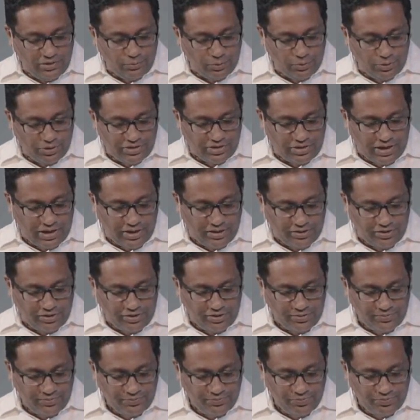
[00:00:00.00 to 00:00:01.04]
And after
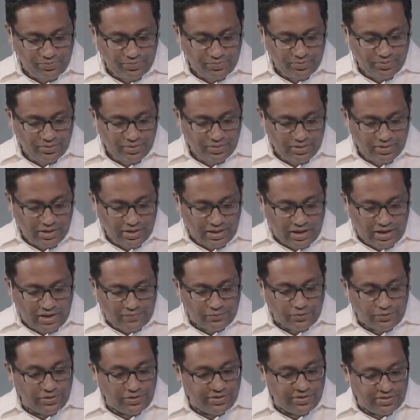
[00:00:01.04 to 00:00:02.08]
desire has
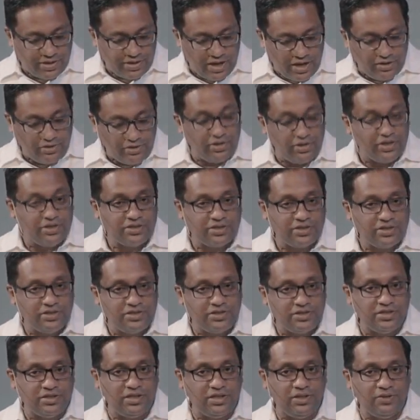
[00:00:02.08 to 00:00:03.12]
conceived, it gives
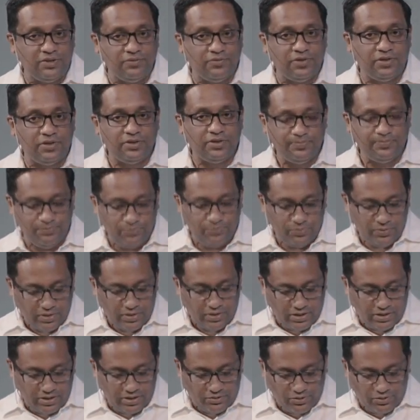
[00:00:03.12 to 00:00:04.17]
birth to sin.
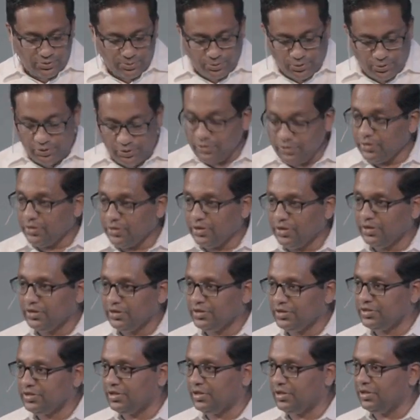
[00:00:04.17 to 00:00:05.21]
I want you to notice
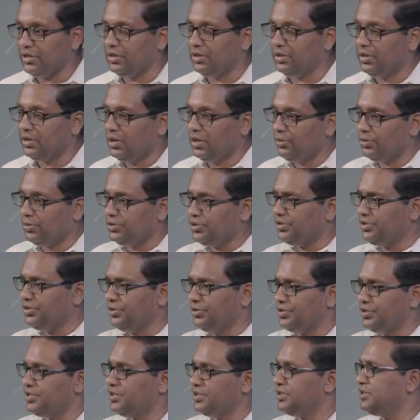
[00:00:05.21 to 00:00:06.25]
just a few things
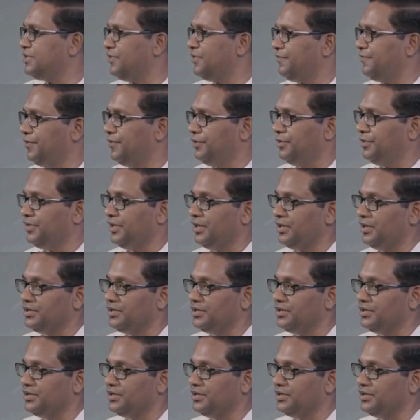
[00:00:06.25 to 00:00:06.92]
just in those two verses.